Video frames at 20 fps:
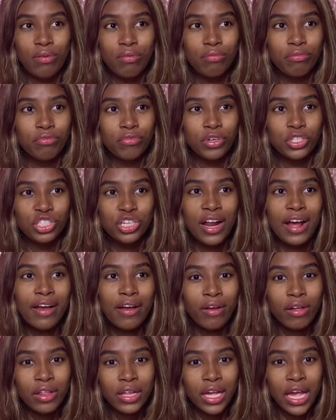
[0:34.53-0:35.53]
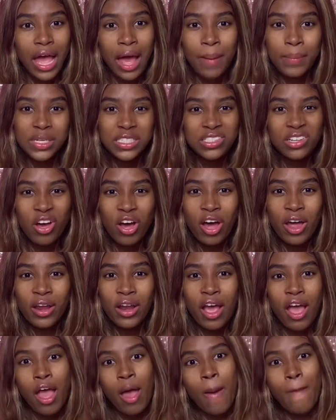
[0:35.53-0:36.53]
What should I call it? Amazon
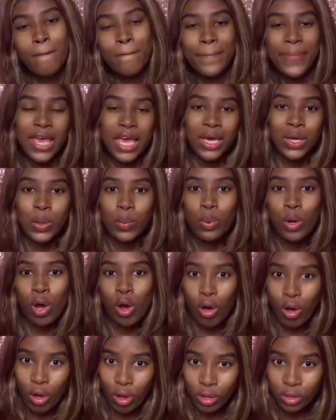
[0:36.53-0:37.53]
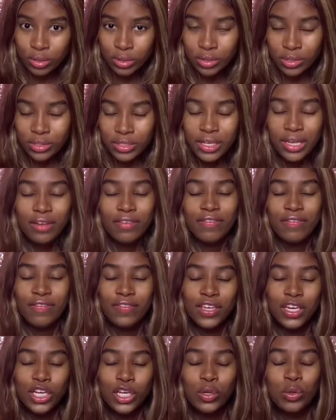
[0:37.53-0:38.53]
makeup haul
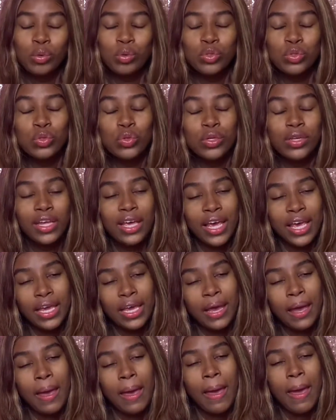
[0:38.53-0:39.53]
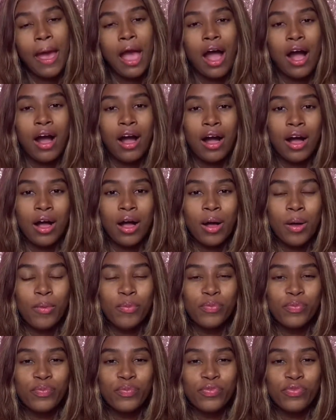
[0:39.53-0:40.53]
video today.
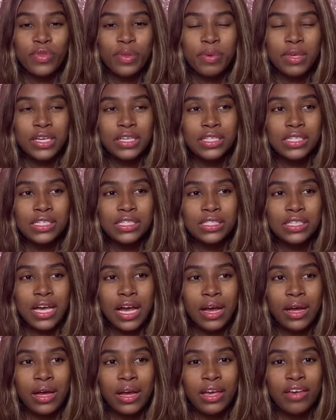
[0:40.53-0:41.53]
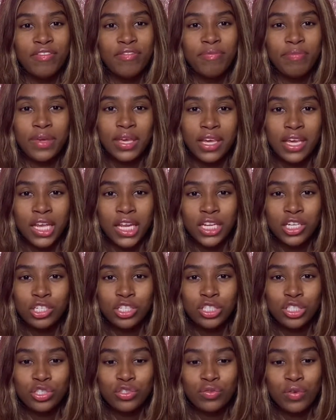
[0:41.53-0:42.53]
Because I've
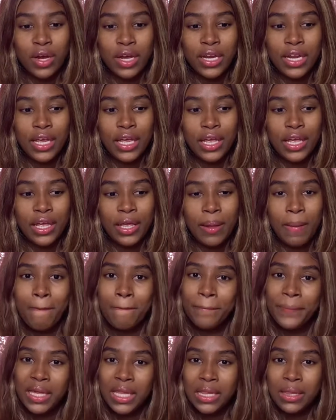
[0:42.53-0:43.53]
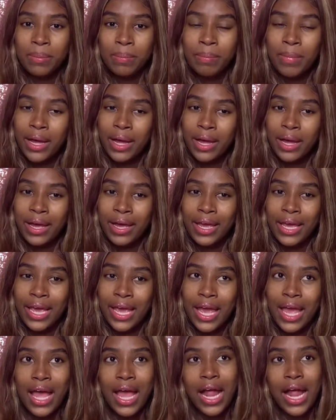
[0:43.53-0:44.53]
been trying to build my